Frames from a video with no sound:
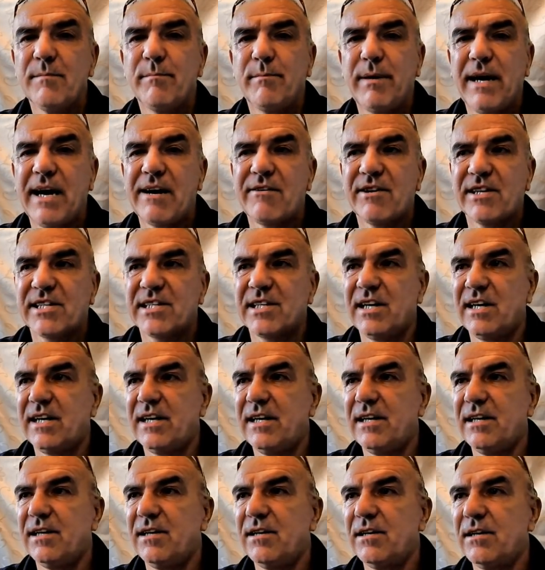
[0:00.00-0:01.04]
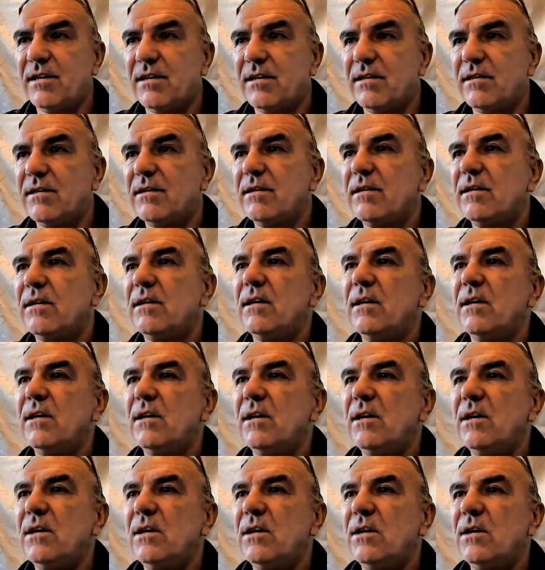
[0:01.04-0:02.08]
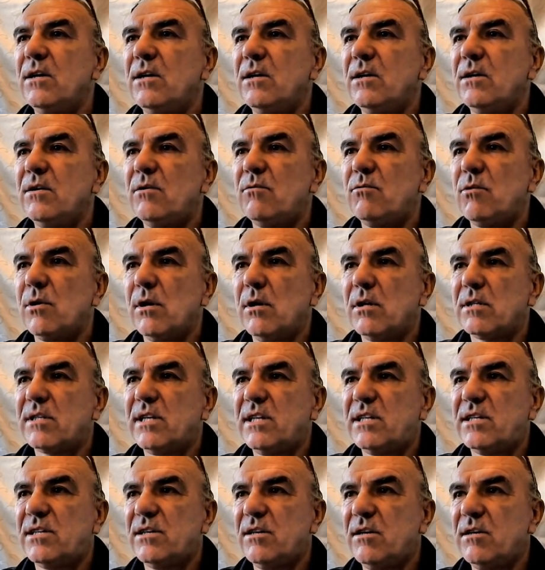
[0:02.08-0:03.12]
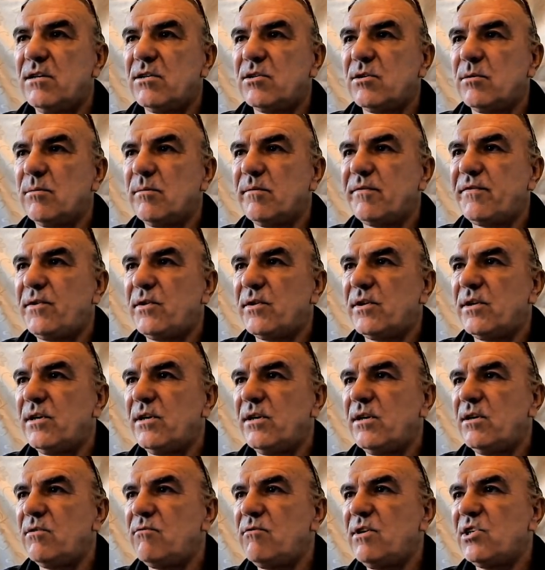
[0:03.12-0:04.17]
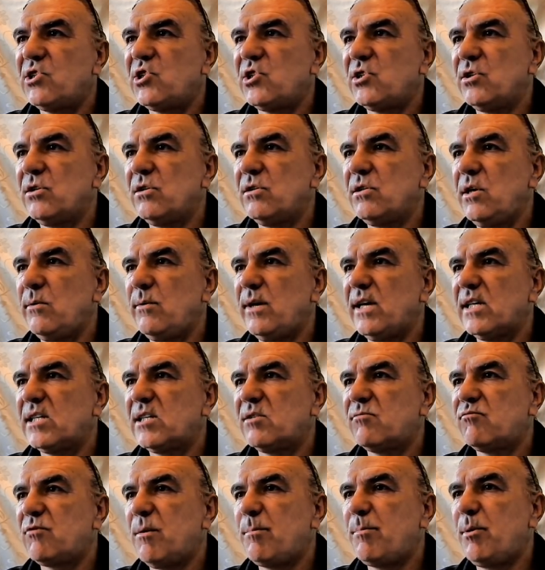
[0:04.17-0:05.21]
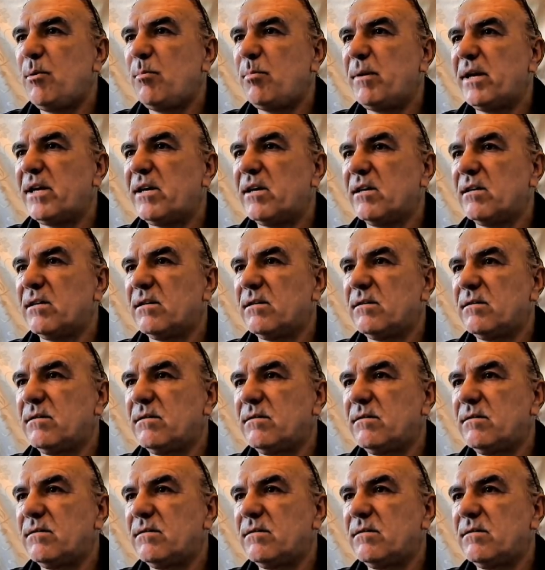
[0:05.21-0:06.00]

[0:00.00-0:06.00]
Parasite alert. Royalty turns up for the original US Republican.